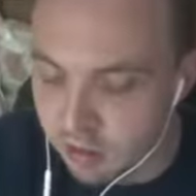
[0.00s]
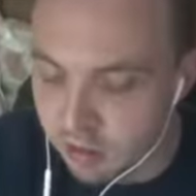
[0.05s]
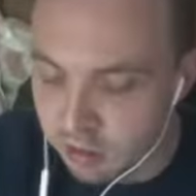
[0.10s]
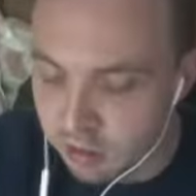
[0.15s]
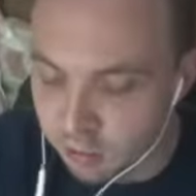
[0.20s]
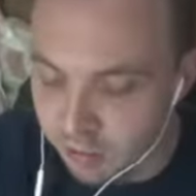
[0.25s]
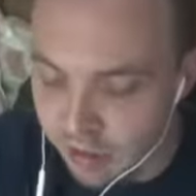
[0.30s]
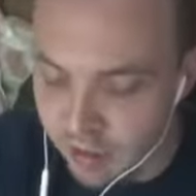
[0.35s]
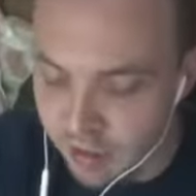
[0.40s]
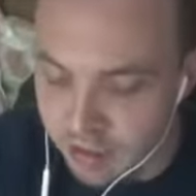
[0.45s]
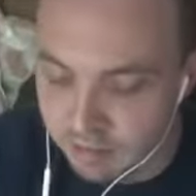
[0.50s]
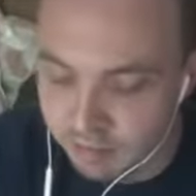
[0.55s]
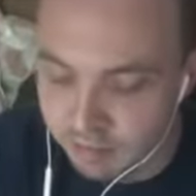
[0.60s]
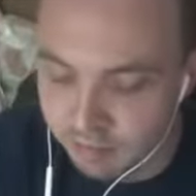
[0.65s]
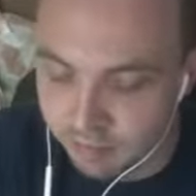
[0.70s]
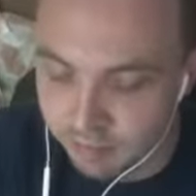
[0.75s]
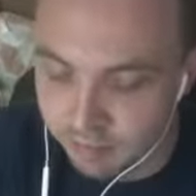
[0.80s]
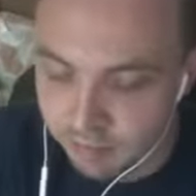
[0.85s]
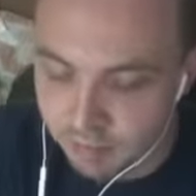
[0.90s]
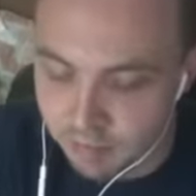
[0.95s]
get
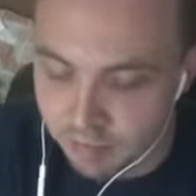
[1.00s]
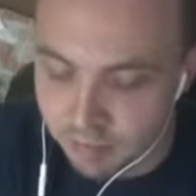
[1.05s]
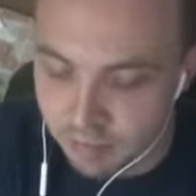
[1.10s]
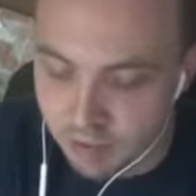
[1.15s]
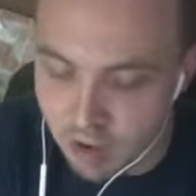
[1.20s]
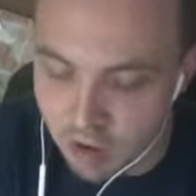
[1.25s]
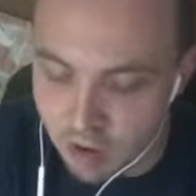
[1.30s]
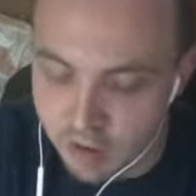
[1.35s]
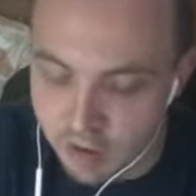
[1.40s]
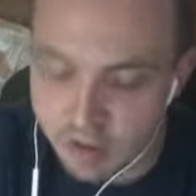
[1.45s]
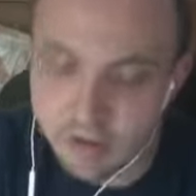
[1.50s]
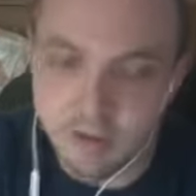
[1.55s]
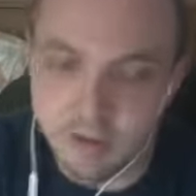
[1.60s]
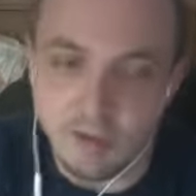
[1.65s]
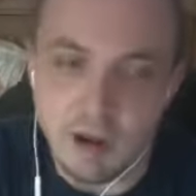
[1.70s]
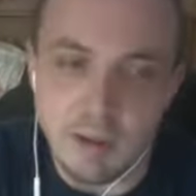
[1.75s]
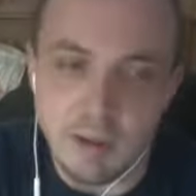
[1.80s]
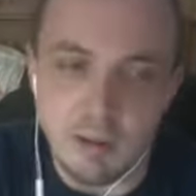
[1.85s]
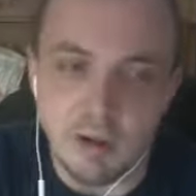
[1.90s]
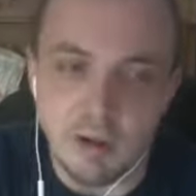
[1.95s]
on
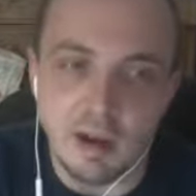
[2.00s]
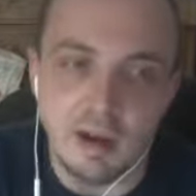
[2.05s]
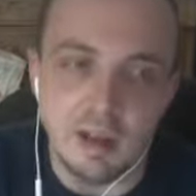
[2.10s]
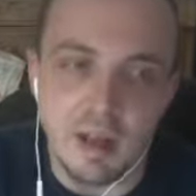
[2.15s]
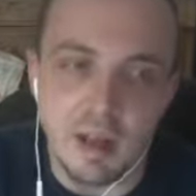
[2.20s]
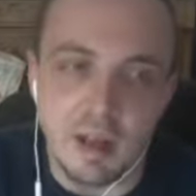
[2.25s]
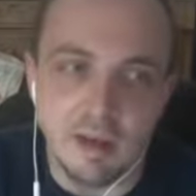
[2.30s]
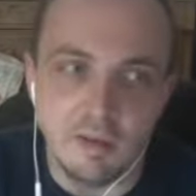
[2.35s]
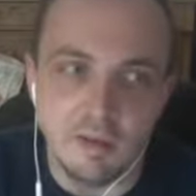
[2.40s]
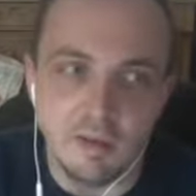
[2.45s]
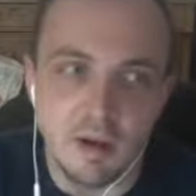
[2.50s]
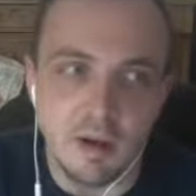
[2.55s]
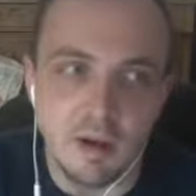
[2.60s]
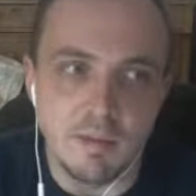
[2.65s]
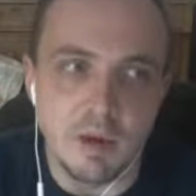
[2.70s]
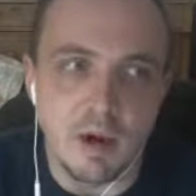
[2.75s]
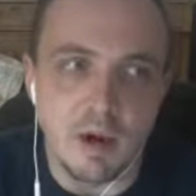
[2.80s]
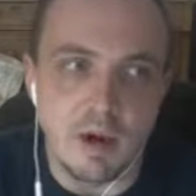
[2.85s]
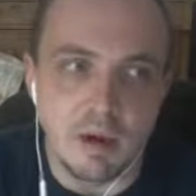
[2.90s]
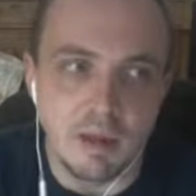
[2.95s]
Instagram you're getting likes
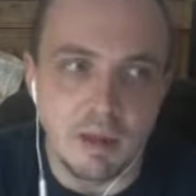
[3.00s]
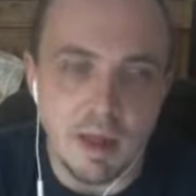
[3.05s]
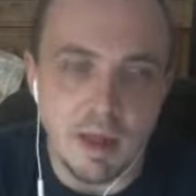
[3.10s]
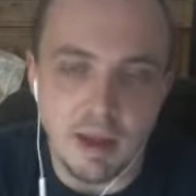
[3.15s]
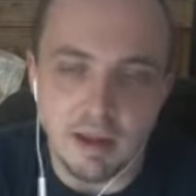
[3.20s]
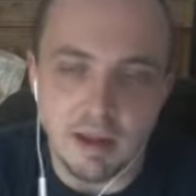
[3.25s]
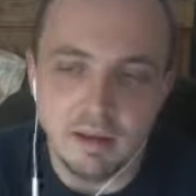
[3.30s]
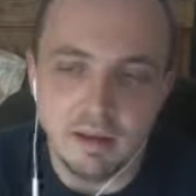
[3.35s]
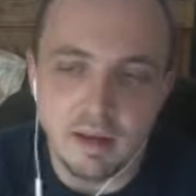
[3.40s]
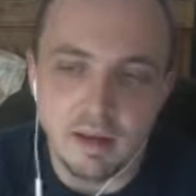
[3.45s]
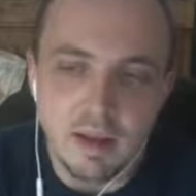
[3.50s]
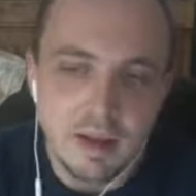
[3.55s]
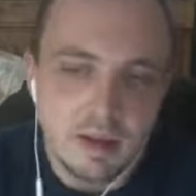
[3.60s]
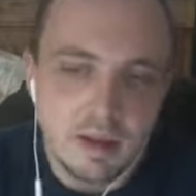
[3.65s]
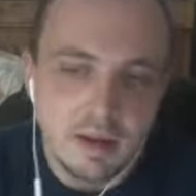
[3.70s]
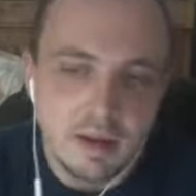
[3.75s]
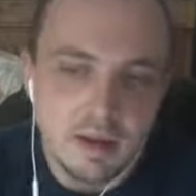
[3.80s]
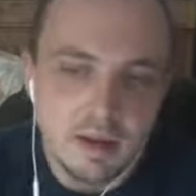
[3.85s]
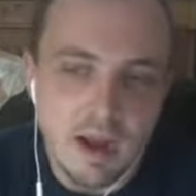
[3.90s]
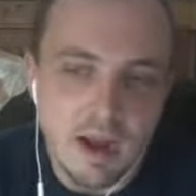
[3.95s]
from are like
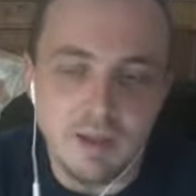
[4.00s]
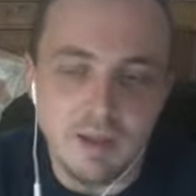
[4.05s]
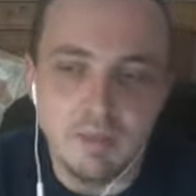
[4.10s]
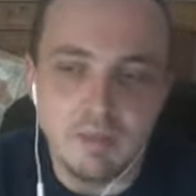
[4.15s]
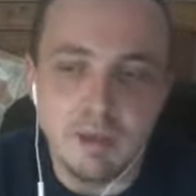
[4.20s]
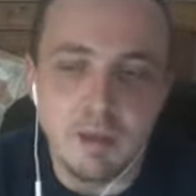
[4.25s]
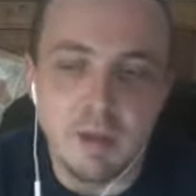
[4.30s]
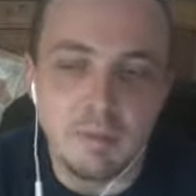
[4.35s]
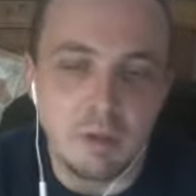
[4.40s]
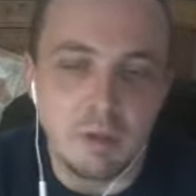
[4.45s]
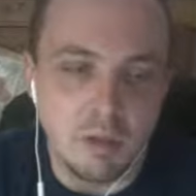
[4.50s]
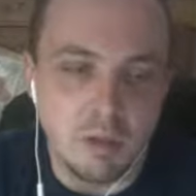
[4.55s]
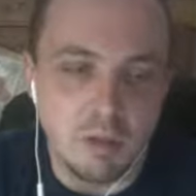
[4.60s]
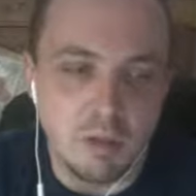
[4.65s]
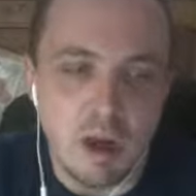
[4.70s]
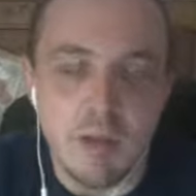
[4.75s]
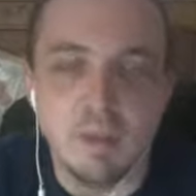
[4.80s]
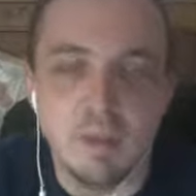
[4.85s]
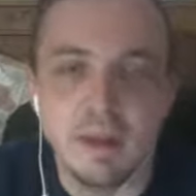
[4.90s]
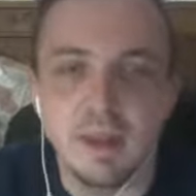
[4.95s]
not even people you
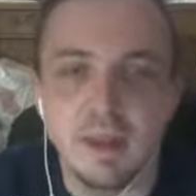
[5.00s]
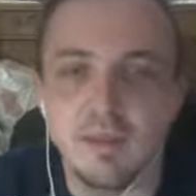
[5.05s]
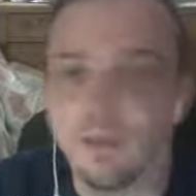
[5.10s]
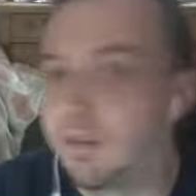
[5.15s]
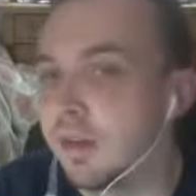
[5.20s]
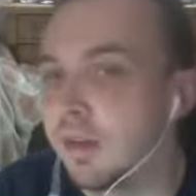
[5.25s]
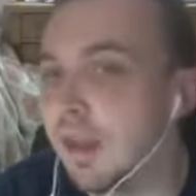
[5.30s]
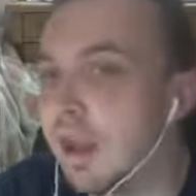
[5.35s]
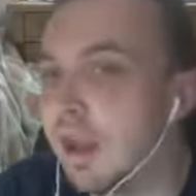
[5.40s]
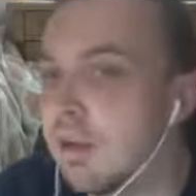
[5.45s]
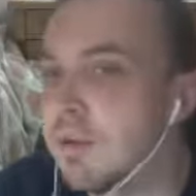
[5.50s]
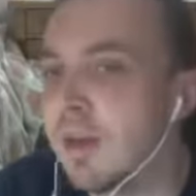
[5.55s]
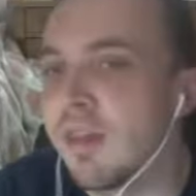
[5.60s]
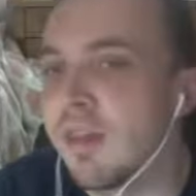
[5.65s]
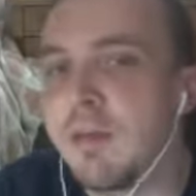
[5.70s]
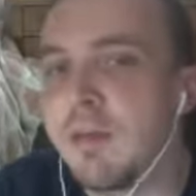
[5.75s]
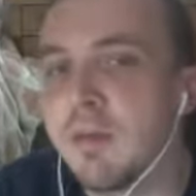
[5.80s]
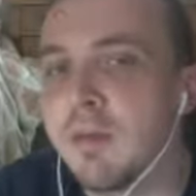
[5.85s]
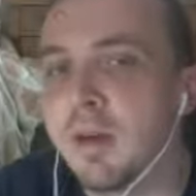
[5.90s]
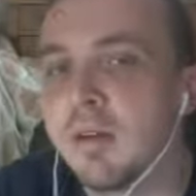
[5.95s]
probably even care about
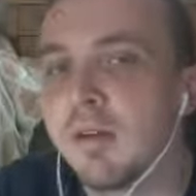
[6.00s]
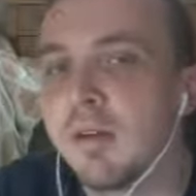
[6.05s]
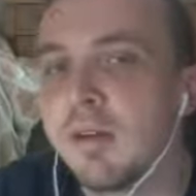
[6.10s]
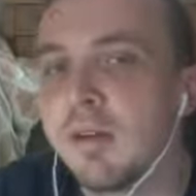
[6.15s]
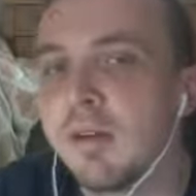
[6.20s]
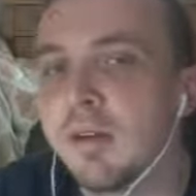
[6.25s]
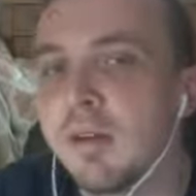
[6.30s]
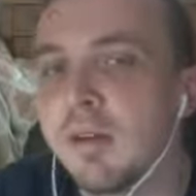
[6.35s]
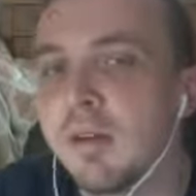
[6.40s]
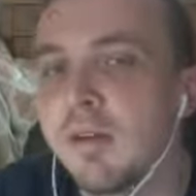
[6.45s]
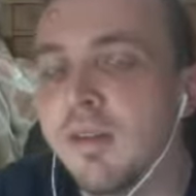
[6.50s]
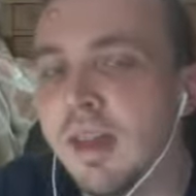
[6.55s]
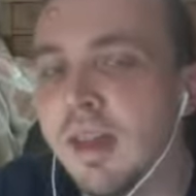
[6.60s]
that much. That's